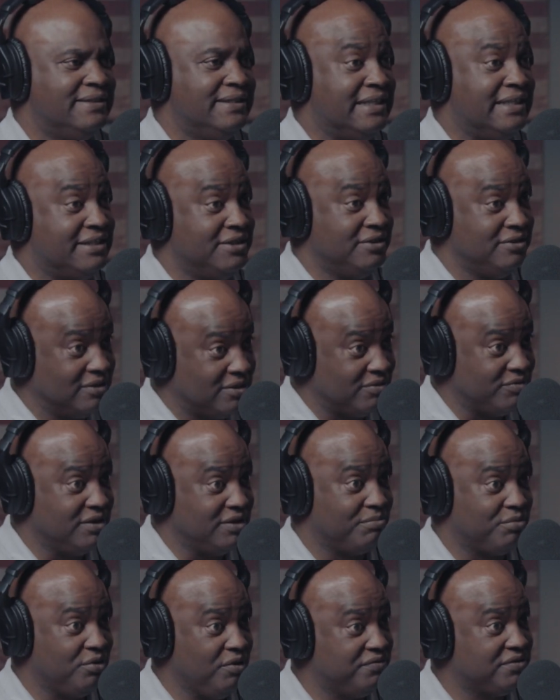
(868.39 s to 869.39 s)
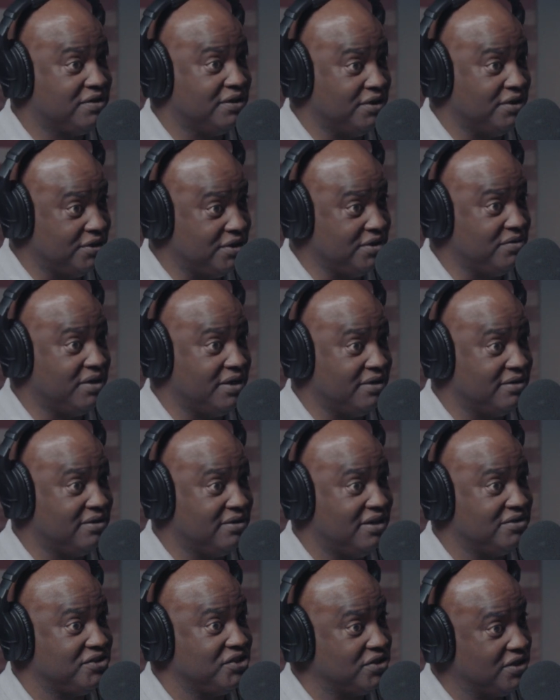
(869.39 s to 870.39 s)
I said, the real proof's in the doing,
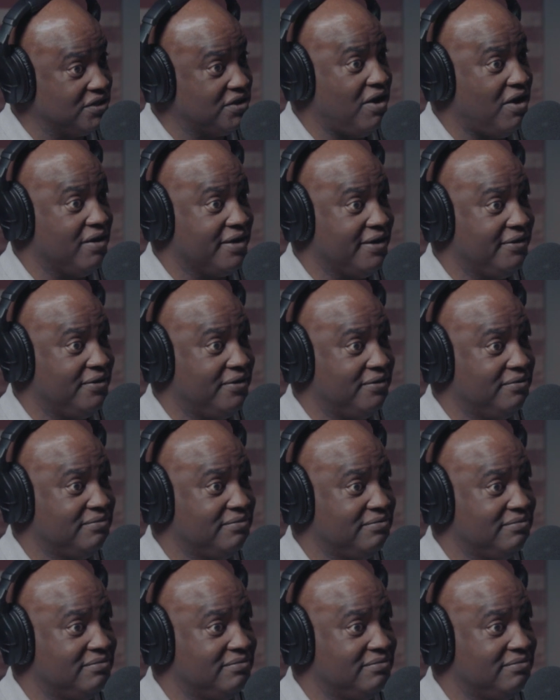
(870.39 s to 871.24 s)
not just the talking, though.